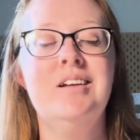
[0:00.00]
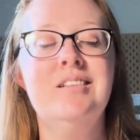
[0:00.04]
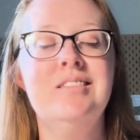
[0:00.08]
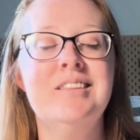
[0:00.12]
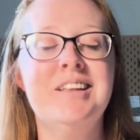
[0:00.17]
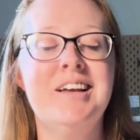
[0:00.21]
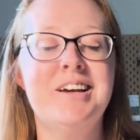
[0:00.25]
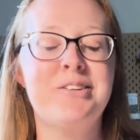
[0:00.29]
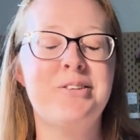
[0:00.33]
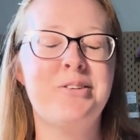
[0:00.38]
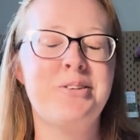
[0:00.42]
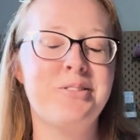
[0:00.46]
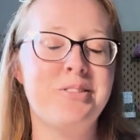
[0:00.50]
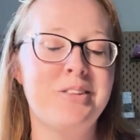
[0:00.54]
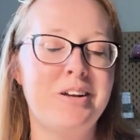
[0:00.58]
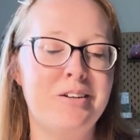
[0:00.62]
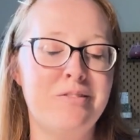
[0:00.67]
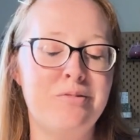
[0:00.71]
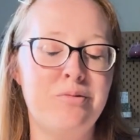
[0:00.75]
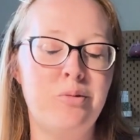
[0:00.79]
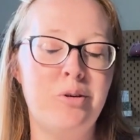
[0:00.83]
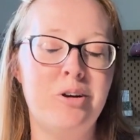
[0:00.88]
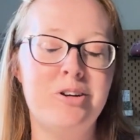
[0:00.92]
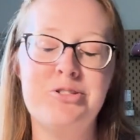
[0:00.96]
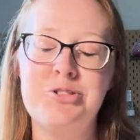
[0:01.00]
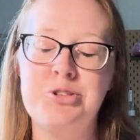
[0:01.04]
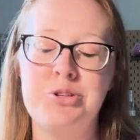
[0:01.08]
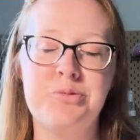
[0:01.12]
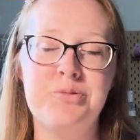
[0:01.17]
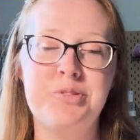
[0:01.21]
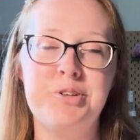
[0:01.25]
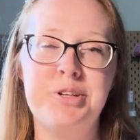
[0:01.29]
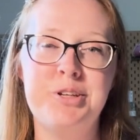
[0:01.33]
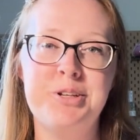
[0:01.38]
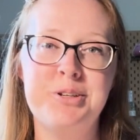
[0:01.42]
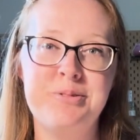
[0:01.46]
let her love wash
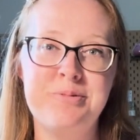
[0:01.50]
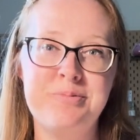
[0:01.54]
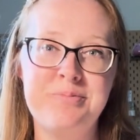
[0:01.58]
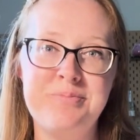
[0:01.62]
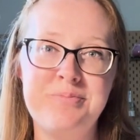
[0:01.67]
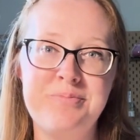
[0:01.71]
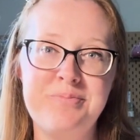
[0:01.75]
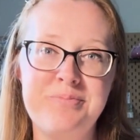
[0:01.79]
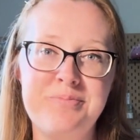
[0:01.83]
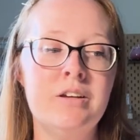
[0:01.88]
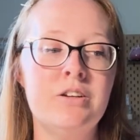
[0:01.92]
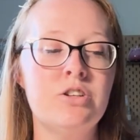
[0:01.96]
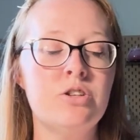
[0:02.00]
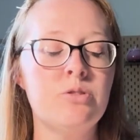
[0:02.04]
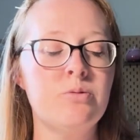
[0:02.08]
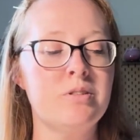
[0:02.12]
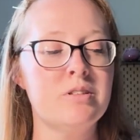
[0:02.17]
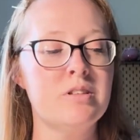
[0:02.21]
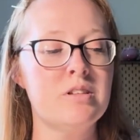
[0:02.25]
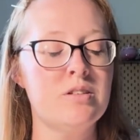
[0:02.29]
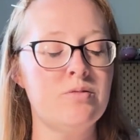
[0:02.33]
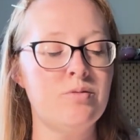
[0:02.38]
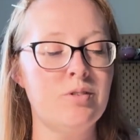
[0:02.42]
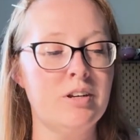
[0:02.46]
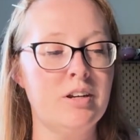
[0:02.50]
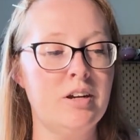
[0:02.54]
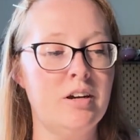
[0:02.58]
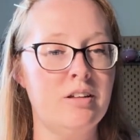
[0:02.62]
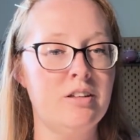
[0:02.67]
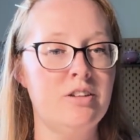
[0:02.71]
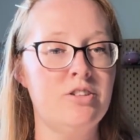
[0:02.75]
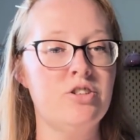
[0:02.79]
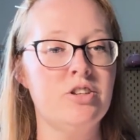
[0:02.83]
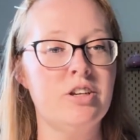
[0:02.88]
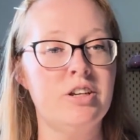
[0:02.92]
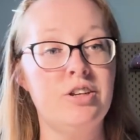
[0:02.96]
over you. She wants to
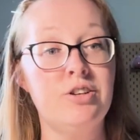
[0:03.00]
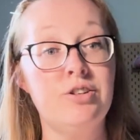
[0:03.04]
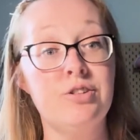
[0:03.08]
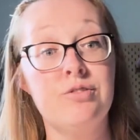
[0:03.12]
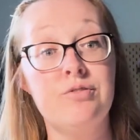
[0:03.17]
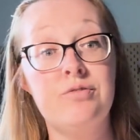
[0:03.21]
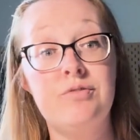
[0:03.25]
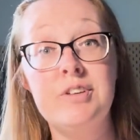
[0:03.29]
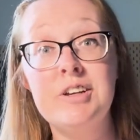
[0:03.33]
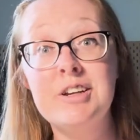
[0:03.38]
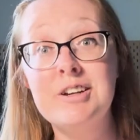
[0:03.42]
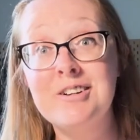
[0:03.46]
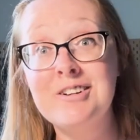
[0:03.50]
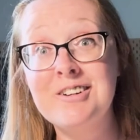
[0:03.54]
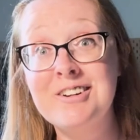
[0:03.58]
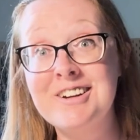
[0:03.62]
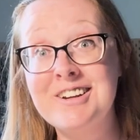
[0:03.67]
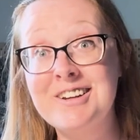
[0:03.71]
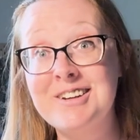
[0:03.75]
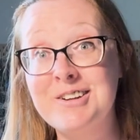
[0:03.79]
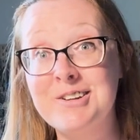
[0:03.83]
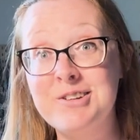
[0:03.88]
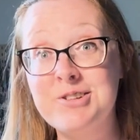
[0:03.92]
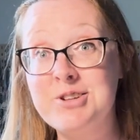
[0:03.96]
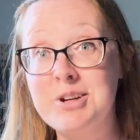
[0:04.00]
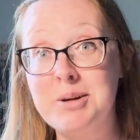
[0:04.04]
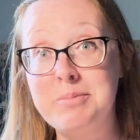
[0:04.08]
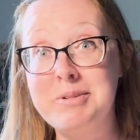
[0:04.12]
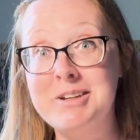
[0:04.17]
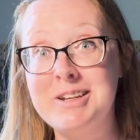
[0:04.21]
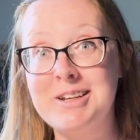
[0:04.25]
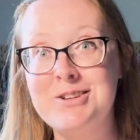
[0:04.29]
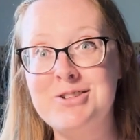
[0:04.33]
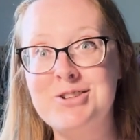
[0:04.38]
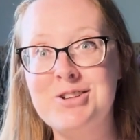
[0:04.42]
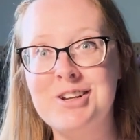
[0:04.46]
acknowledge like your fear and your
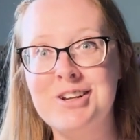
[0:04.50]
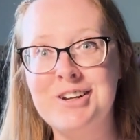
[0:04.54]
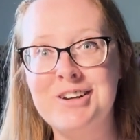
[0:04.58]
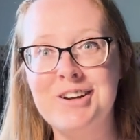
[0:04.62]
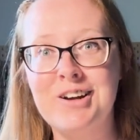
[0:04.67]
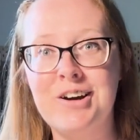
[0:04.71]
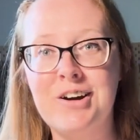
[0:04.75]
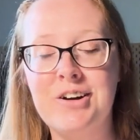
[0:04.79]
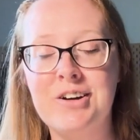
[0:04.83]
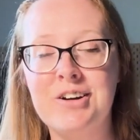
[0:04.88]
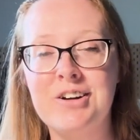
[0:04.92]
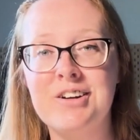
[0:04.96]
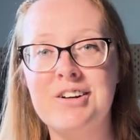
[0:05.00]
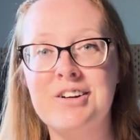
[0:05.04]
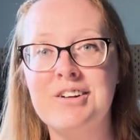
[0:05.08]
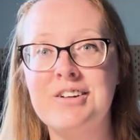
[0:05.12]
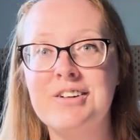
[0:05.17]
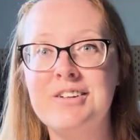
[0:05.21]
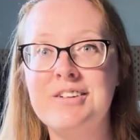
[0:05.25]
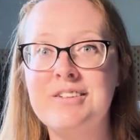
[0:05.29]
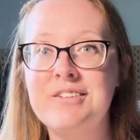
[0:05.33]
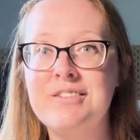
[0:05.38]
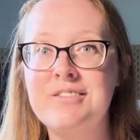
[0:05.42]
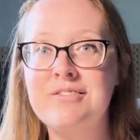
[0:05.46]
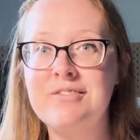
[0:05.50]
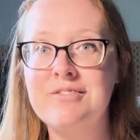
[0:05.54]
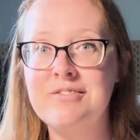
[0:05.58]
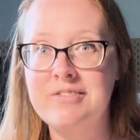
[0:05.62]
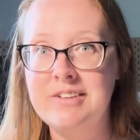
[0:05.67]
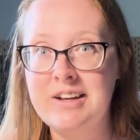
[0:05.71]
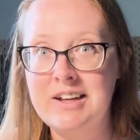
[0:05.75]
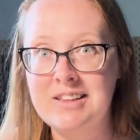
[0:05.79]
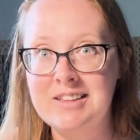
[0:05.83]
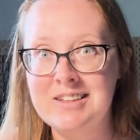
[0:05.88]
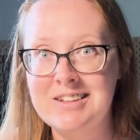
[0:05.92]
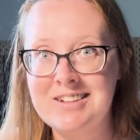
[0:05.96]
trepidation are
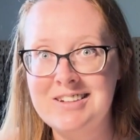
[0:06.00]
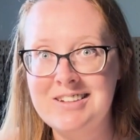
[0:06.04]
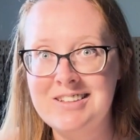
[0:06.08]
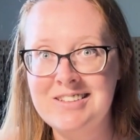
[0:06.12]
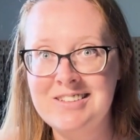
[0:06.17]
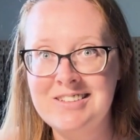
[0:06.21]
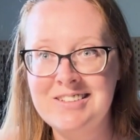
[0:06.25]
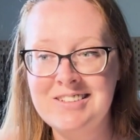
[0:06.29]
valid.